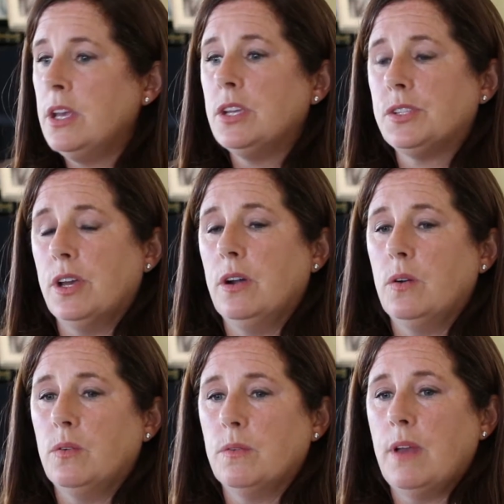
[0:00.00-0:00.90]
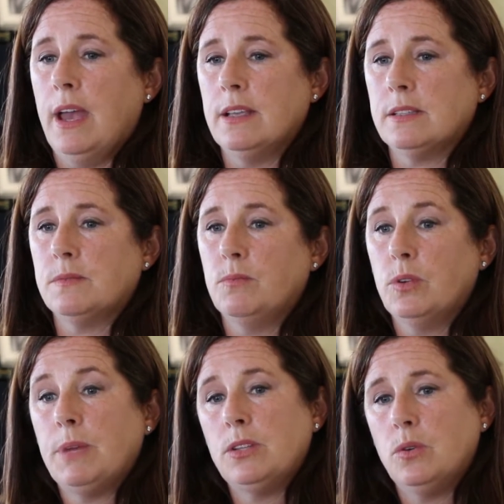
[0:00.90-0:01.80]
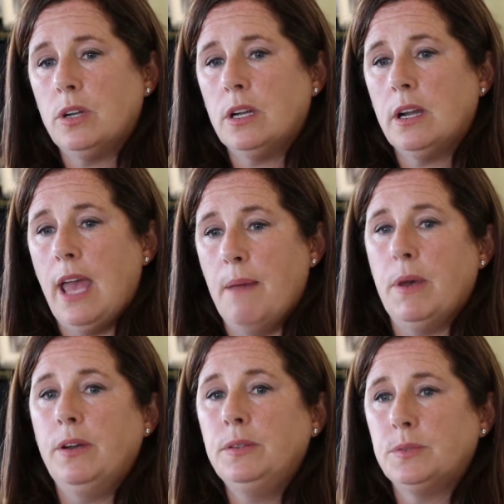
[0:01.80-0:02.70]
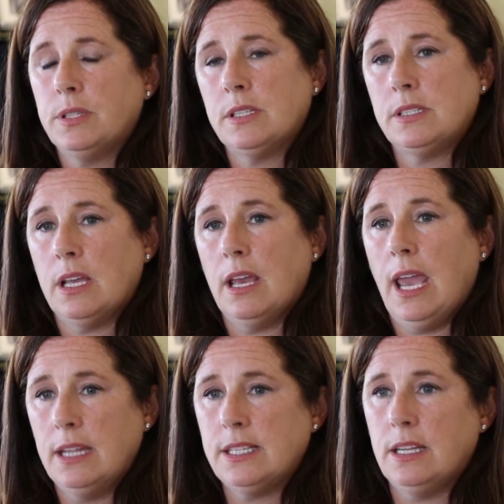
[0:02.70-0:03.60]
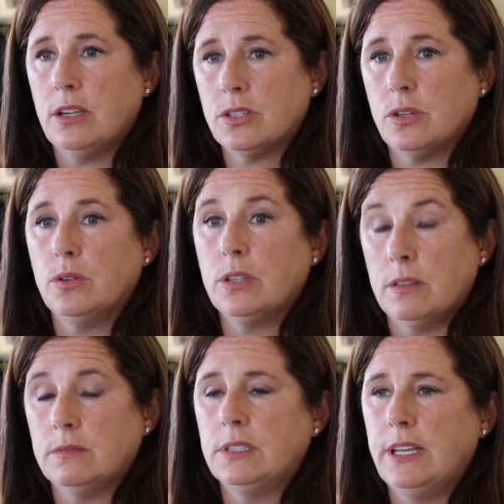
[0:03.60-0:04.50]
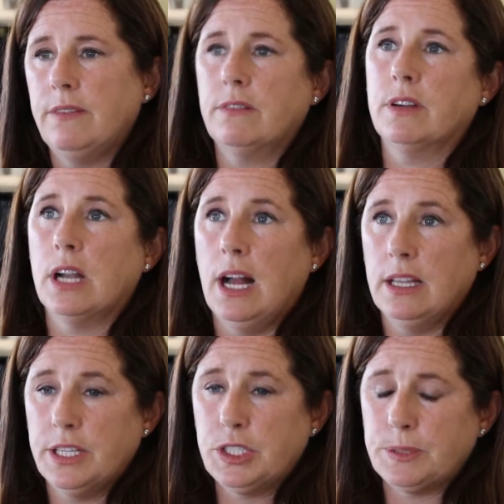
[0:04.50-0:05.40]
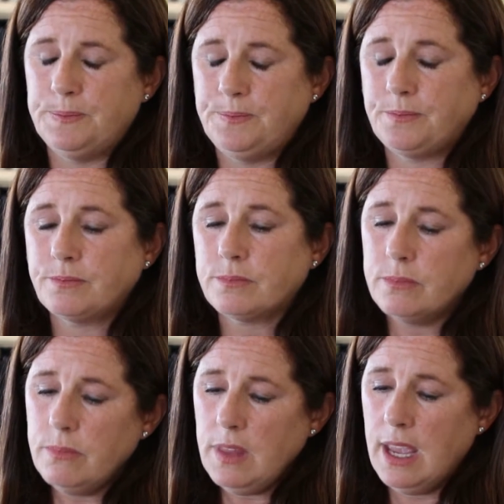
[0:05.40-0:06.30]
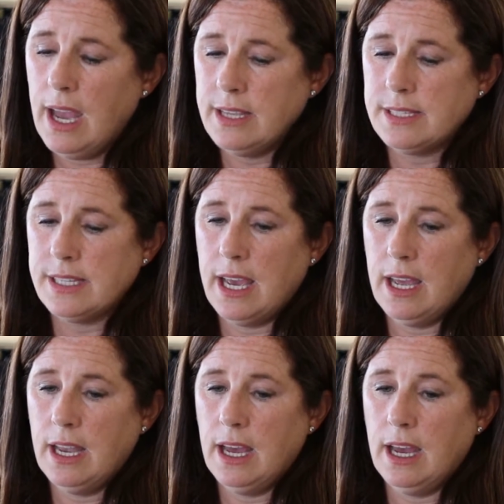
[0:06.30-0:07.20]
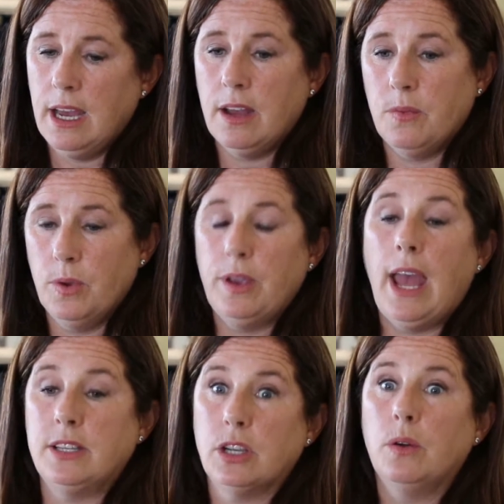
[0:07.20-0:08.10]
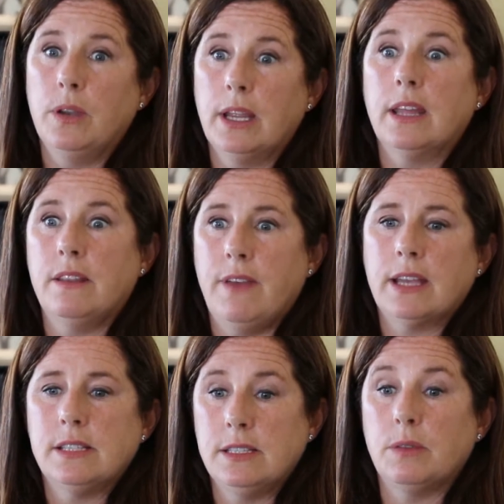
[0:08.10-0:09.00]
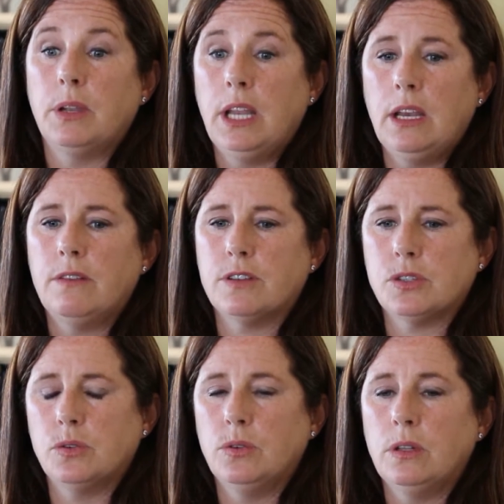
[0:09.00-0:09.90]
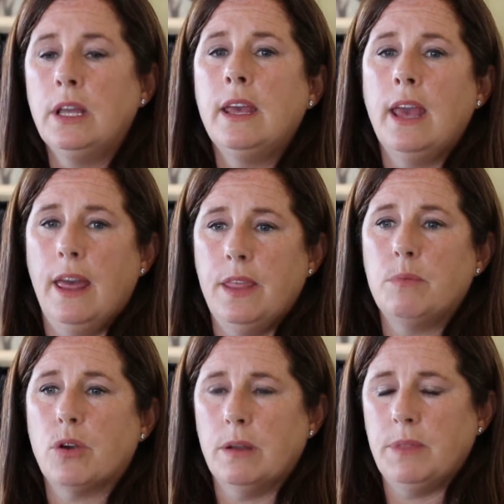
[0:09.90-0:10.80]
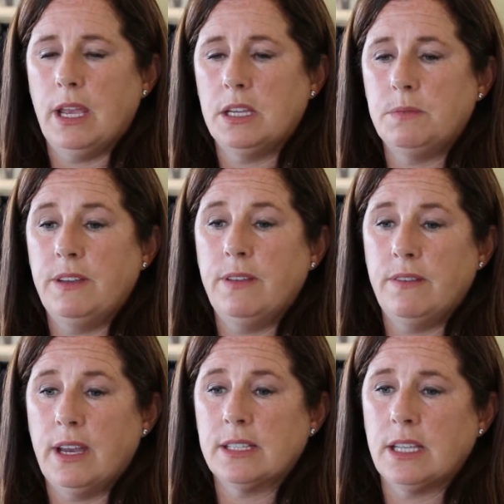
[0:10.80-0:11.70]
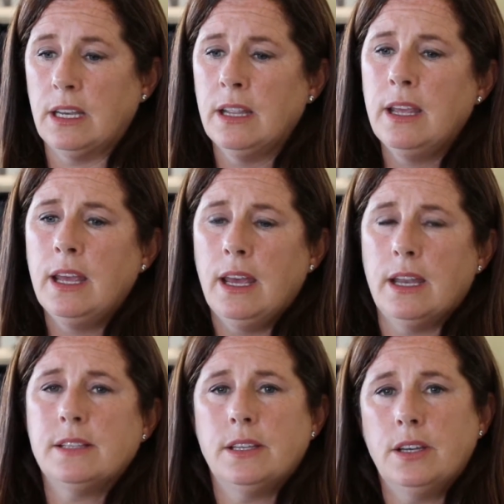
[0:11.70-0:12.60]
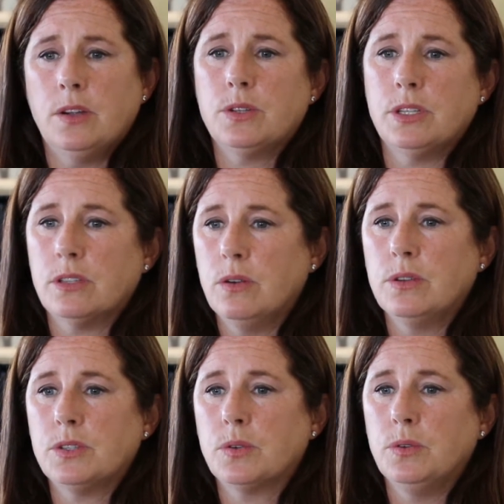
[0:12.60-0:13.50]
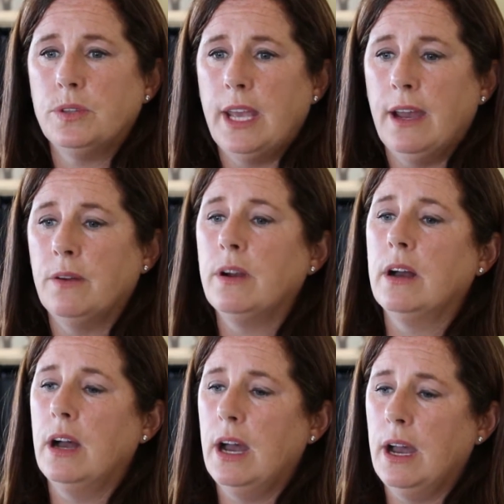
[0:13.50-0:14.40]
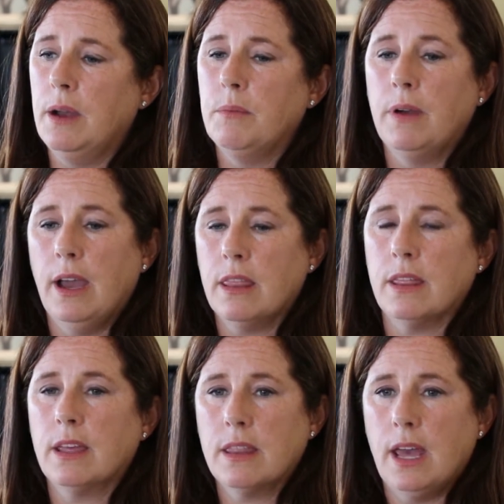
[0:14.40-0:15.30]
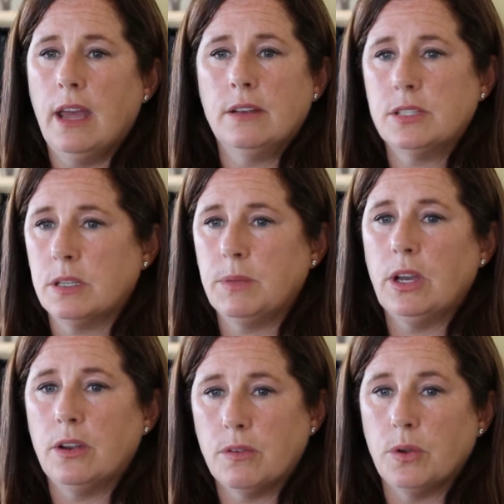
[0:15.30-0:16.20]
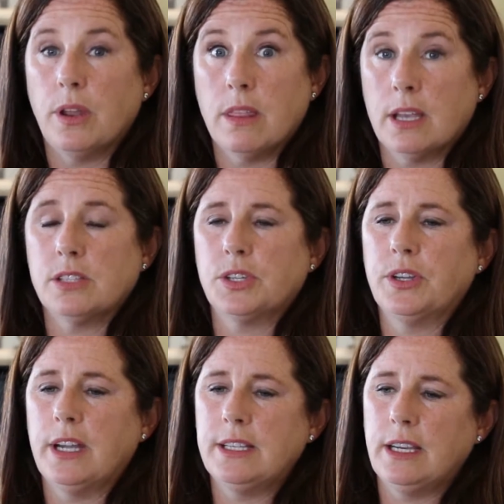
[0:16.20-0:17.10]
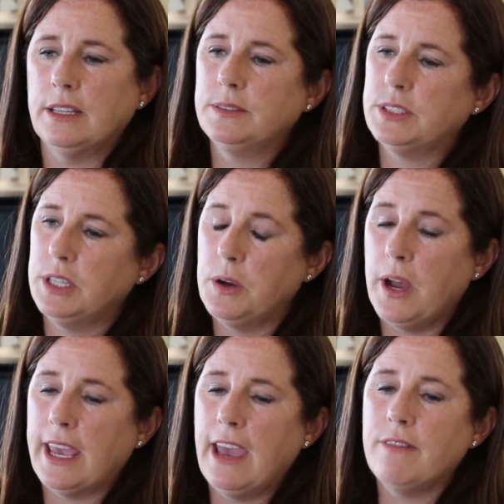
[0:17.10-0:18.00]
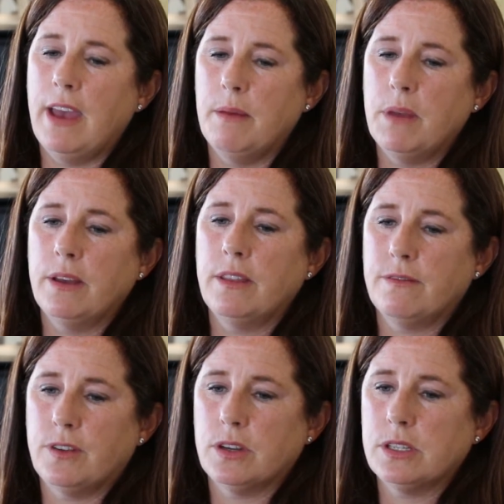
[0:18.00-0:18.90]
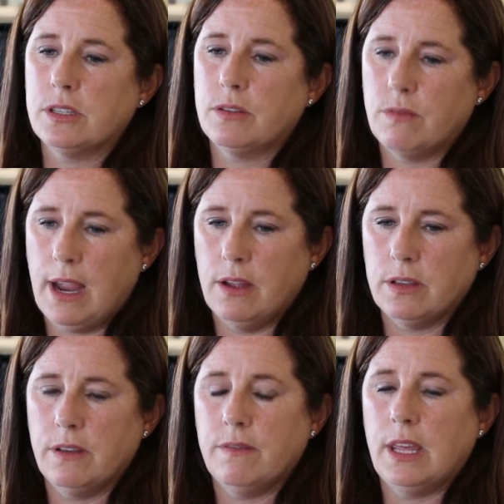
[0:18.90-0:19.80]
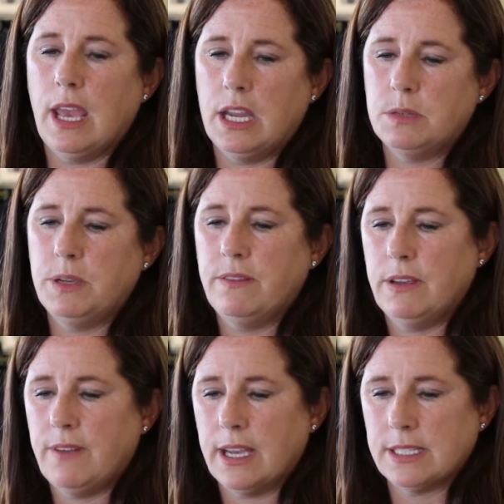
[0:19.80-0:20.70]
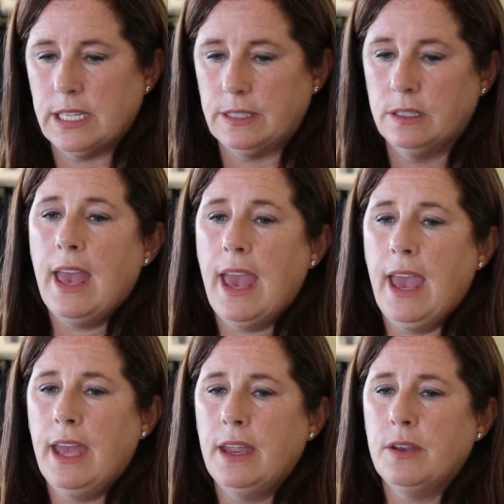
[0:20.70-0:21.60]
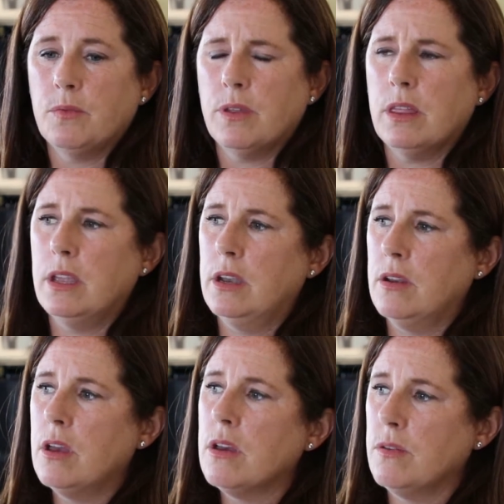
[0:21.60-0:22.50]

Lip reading: So when my daughter Emma was 18 years old and leaving for college, I said we had to go in and get the vaccines that we needed for school, and they brought up the HPV vaccine. And I said, you know what, she's going to school now. I think that she's going to be on her own. I think it's a good idea. So I gave Emma the first round of the HPV vaccine. And within